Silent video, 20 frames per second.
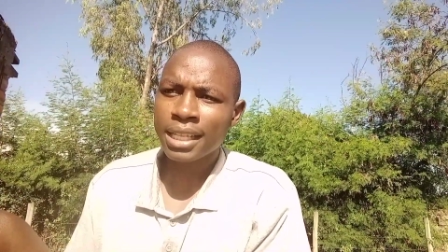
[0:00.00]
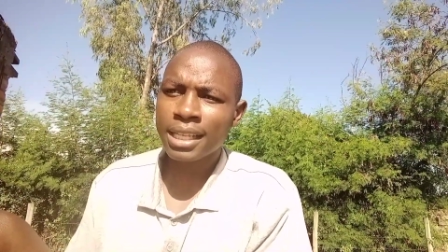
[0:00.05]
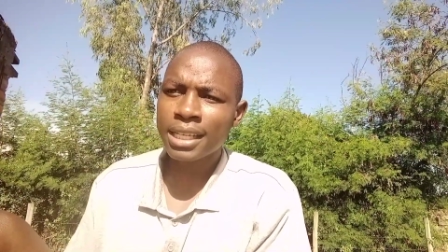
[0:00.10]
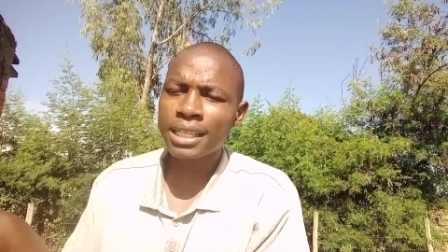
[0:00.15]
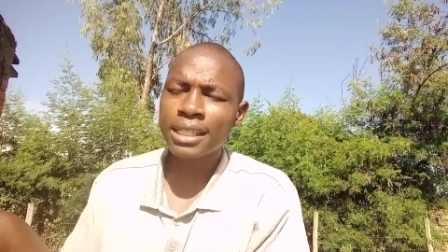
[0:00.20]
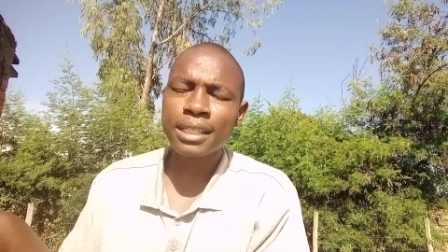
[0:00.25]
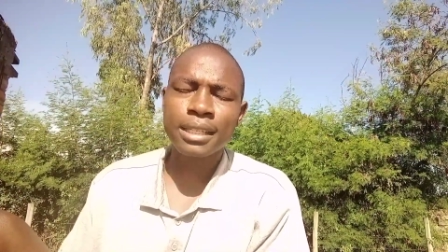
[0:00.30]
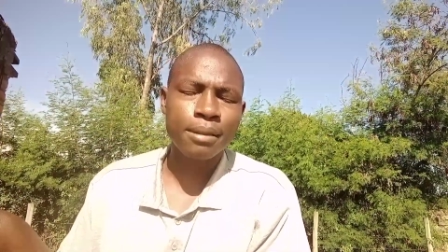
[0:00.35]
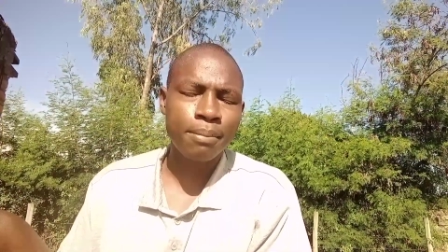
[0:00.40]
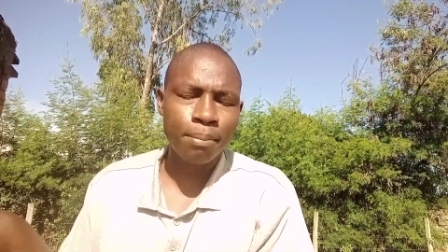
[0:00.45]

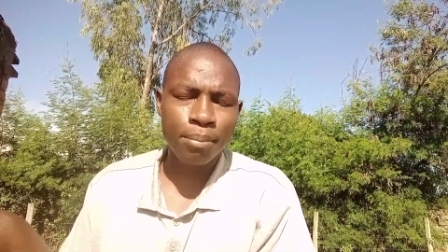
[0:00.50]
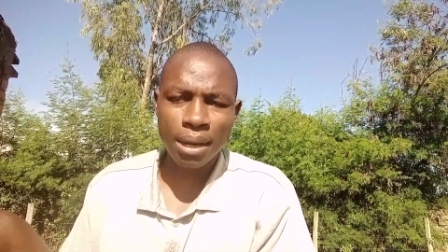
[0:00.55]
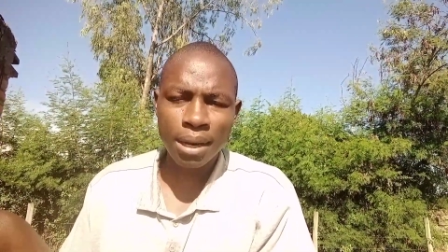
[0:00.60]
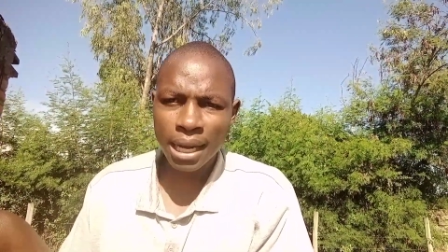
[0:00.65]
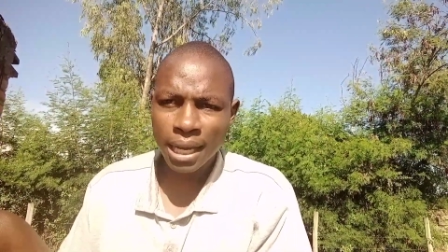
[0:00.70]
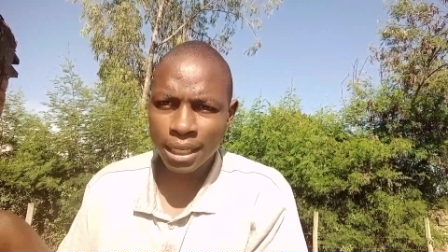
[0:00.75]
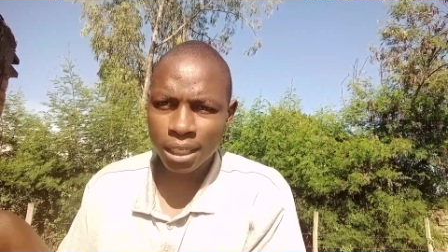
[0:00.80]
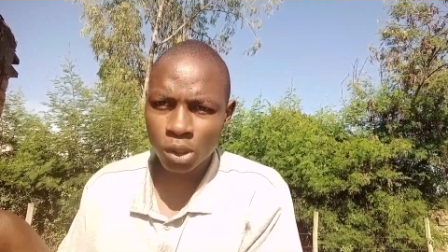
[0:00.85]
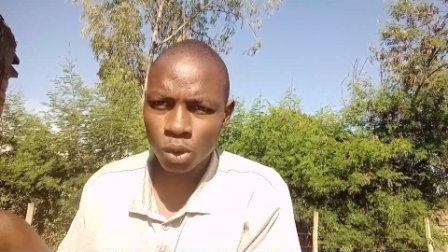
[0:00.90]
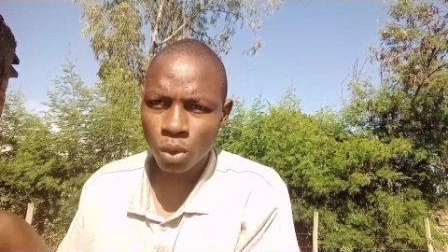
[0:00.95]
this
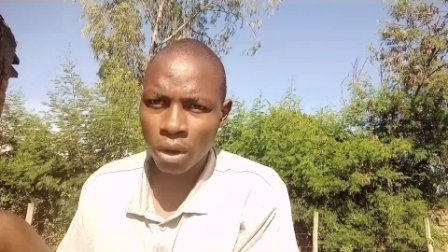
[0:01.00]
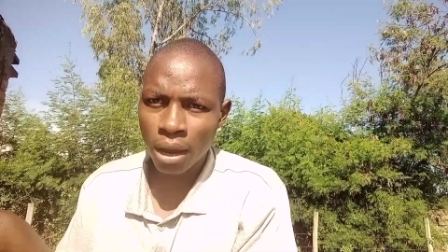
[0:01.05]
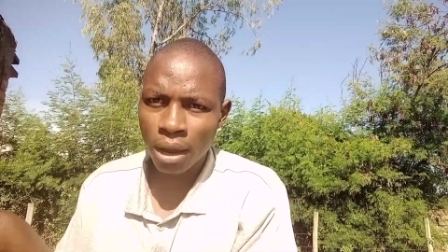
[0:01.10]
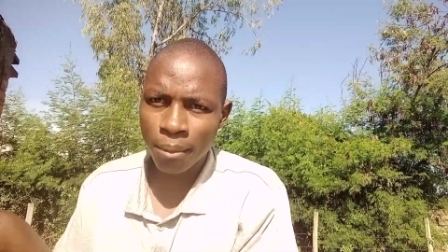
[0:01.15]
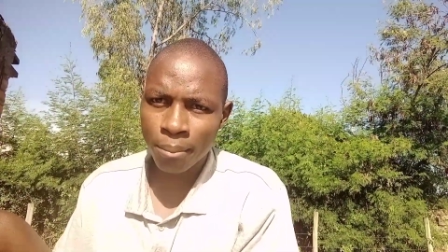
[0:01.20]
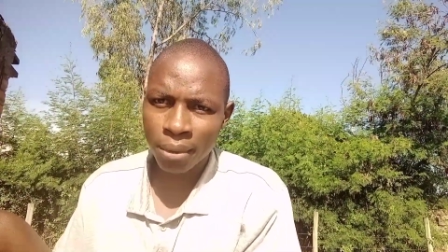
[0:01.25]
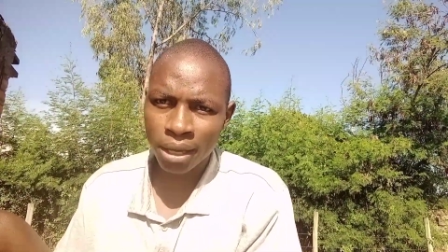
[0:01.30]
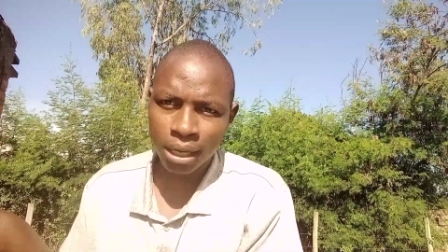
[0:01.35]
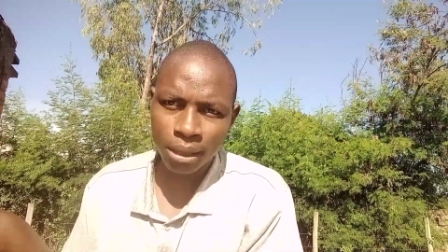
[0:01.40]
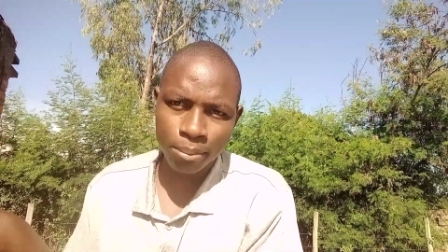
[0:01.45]
place where
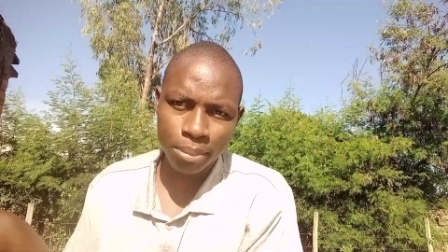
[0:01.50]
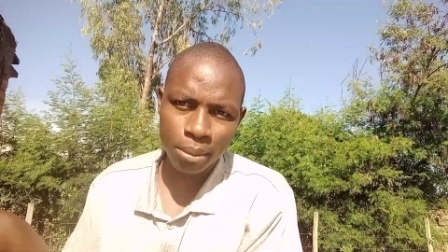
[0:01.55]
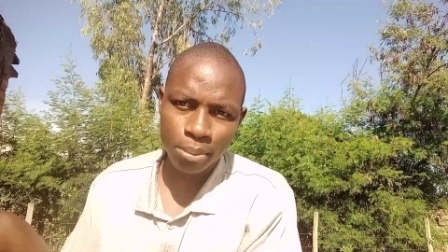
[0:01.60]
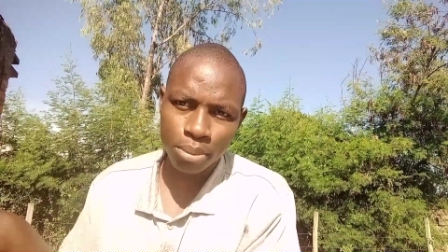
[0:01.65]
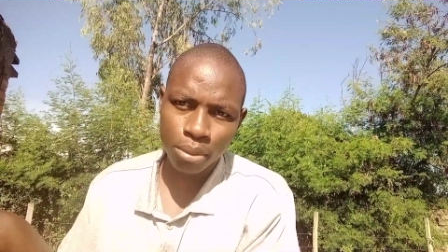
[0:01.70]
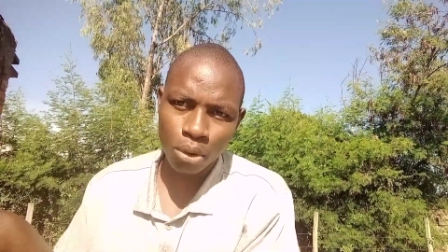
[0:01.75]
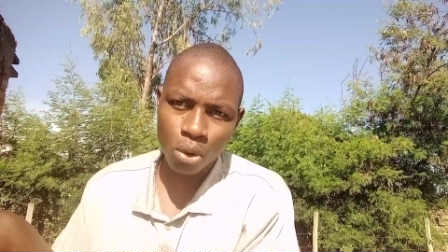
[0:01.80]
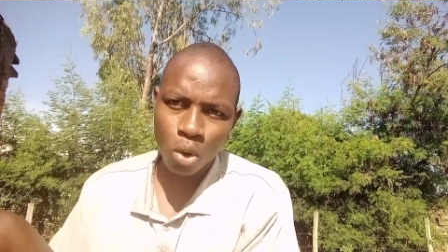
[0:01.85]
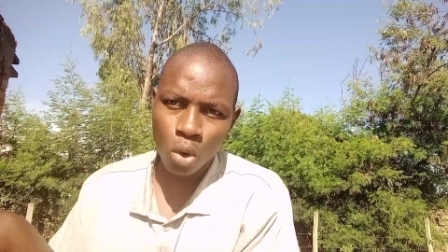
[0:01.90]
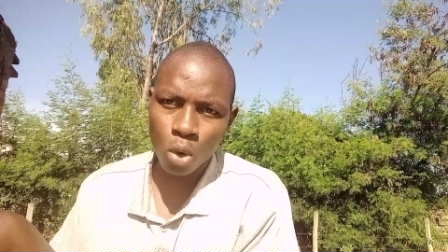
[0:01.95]
many
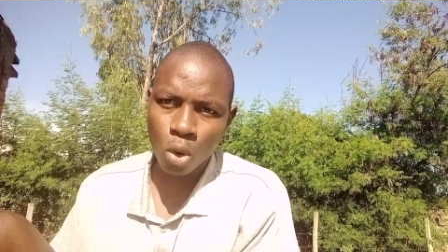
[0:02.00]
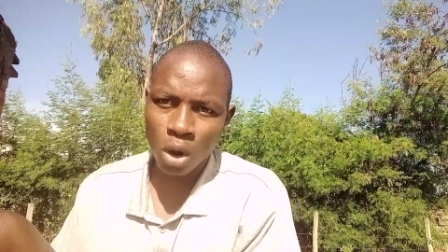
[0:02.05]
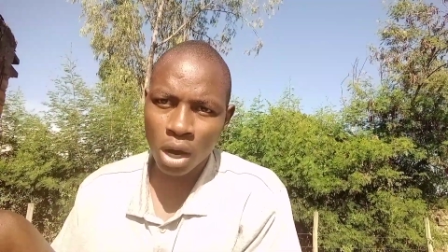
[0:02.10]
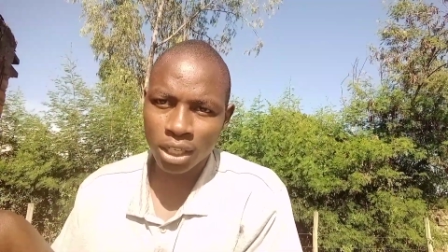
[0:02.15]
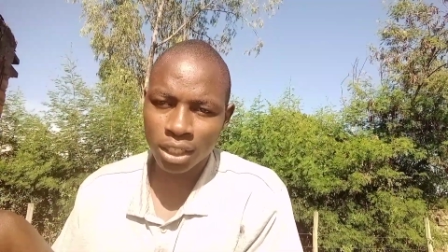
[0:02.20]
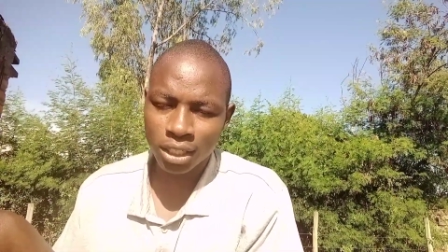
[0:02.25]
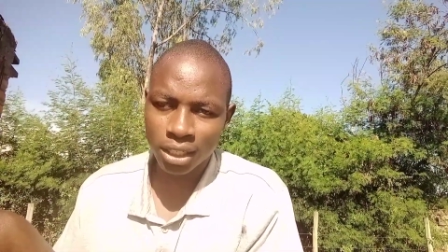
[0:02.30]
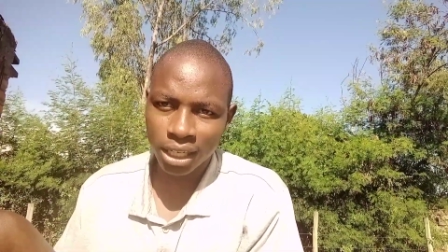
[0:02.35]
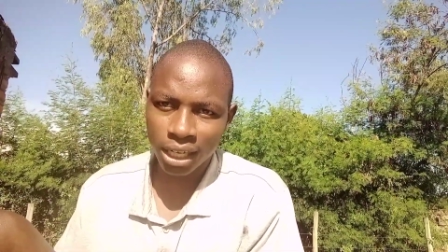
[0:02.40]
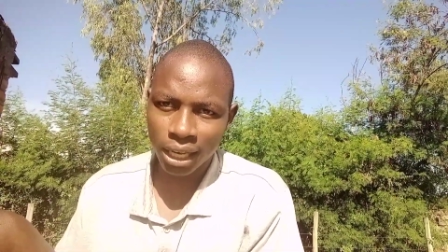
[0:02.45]
people go
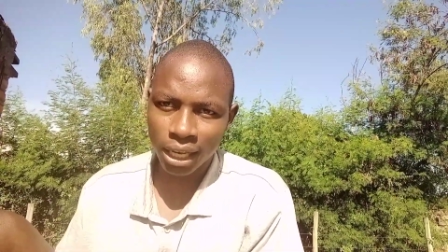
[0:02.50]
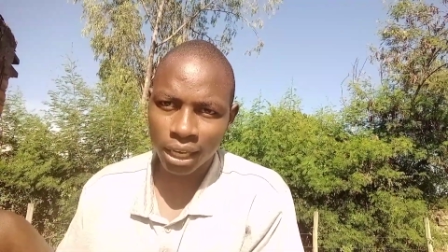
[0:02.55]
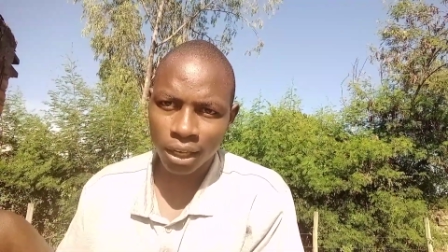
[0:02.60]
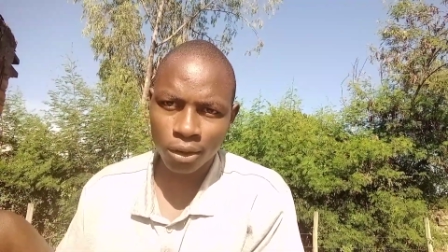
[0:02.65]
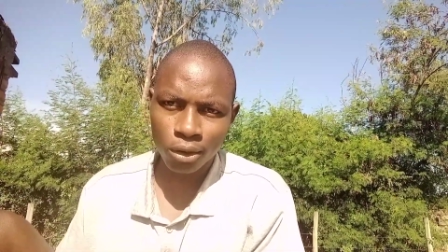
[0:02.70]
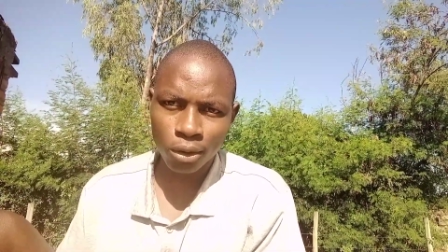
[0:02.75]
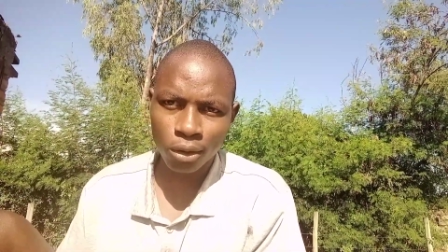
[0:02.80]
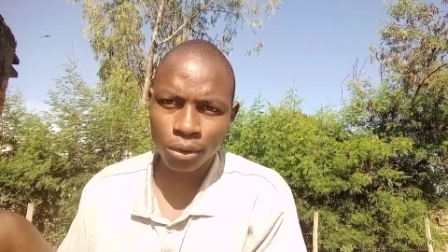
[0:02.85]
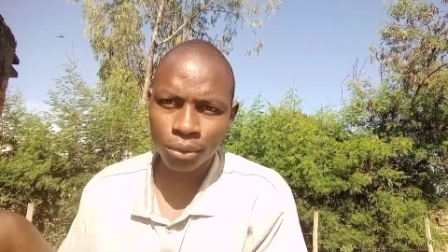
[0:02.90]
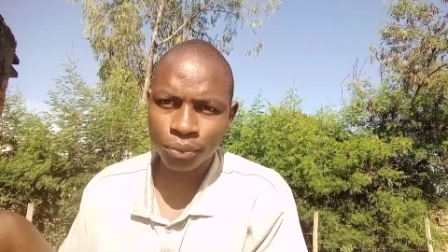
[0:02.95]
astray.
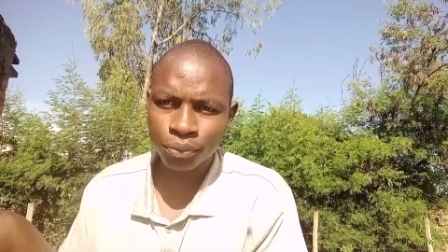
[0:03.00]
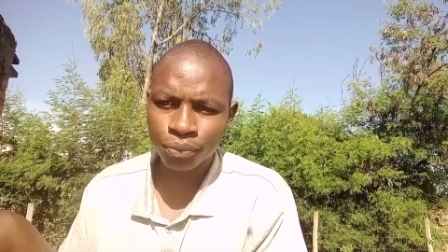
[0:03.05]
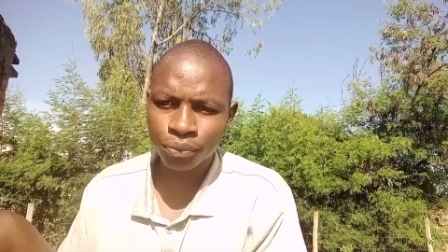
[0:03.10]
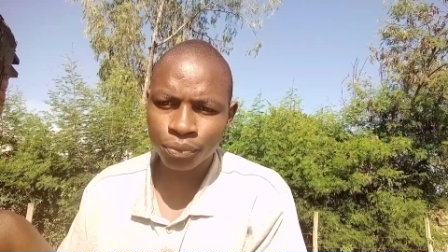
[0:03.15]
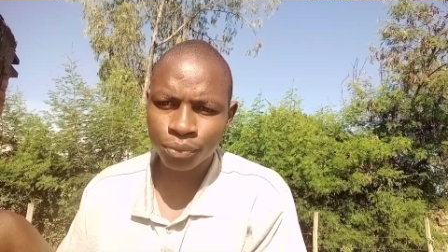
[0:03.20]
You know,